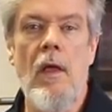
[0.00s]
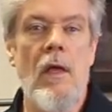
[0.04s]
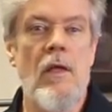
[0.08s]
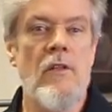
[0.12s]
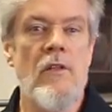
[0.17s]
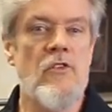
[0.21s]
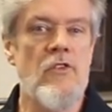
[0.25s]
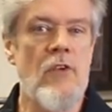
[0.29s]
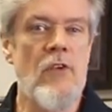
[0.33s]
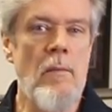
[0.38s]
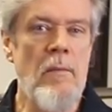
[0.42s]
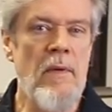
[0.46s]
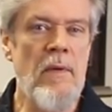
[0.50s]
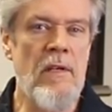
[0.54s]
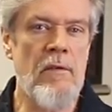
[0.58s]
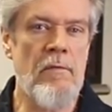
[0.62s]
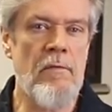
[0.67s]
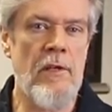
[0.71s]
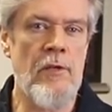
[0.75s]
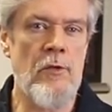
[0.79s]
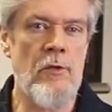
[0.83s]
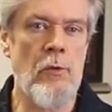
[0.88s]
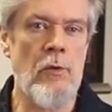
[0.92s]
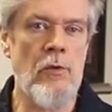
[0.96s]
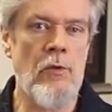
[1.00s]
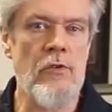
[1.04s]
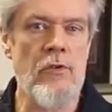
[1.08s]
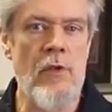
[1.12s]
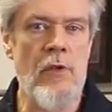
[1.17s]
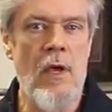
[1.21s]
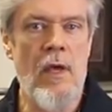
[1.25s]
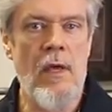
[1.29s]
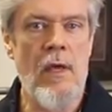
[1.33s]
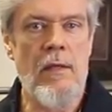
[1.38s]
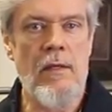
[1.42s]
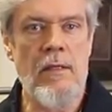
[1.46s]
In some individuals,
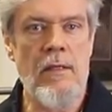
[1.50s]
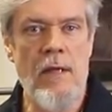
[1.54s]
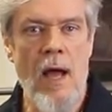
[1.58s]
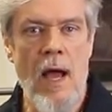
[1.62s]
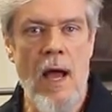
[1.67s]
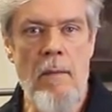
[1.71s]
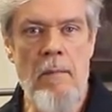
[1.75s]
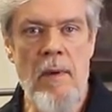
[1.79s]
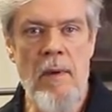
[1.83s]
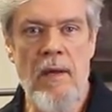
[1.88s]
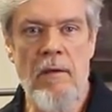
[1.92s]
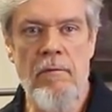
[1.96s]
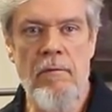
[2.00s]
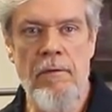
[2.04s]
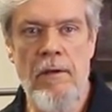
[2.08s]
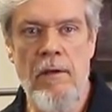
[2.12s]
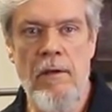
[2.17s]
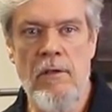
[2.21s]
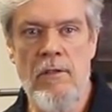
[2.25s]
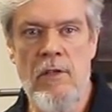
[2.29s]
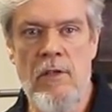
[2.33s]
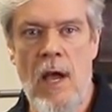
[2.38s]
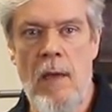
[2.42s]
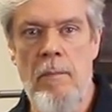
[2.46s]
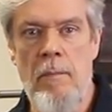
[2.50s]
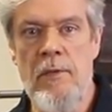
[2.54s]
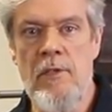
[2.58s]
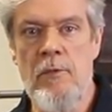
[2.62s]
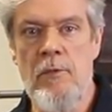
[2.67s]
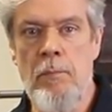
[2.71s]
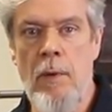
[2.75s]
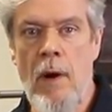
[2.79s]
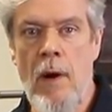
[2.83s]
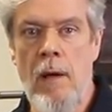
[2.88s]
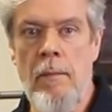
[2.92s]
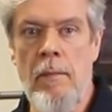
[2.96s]
the diabetic phenotype is
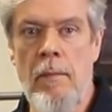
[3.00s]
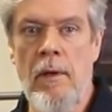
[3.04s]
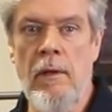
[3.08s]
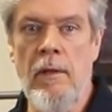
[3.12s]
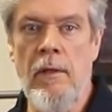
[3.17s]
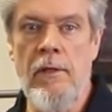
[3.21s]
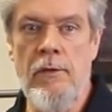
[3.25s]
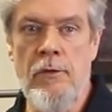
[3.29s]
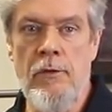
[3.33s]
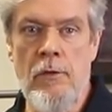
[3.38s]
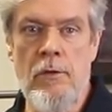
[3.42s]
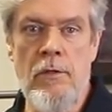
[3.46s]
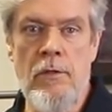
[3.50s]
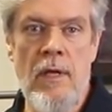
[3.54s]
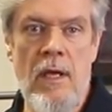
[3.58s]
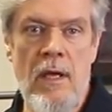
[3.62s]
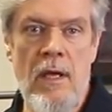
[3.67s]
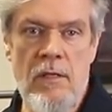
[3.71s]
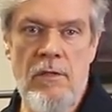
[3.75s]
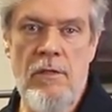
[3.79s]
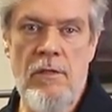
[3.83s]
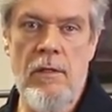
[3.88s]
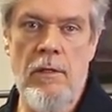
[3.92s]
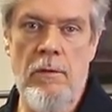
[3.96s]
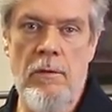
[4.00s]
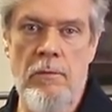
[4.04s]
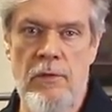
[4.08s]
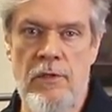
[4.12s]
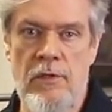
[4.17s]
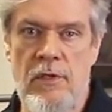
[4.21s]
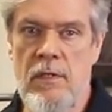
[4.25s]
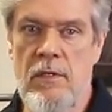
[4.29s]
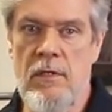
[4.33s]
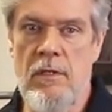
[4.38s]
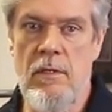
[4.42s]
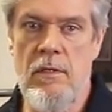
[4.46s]
primarily due to insulin
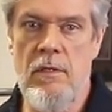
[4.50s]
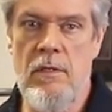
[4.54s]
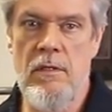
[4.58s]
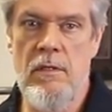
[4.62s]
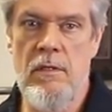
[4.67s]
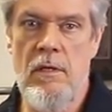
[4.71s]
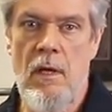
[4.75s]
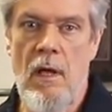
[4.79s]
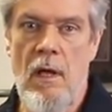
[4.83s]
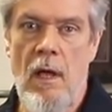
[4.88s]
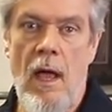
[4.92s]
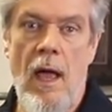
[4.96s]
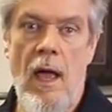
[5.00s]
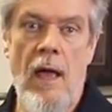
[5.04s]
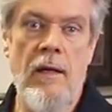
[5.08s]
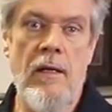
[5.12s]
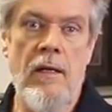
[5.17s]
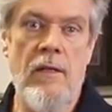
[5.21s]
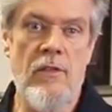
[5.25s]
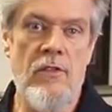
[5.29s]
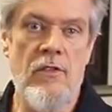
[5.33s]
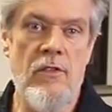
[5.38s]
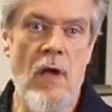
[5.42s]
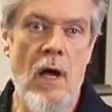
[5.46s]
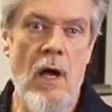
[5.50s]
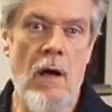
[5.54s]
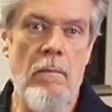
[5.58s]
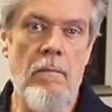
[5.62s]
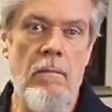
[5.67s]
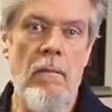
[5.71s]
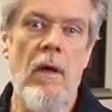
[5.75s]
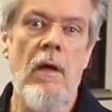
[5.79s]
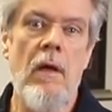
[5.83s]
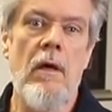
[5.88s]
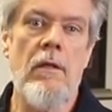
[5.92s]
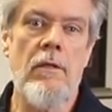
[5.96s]
resistance, and in
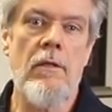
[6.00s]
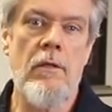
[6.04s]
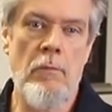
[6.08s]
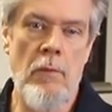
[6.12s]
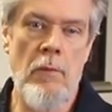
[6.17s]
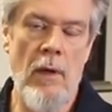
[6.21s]
some, the